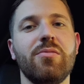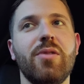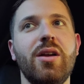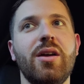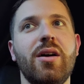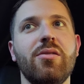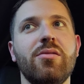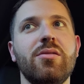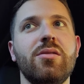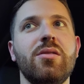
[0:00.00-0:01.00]
right now.
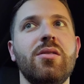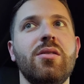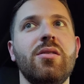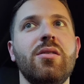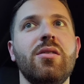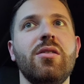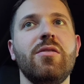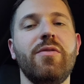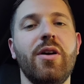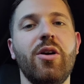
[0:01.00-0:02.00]

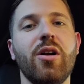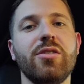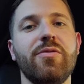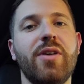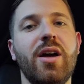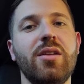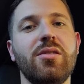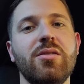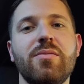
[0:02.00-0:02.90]
Very hard to find.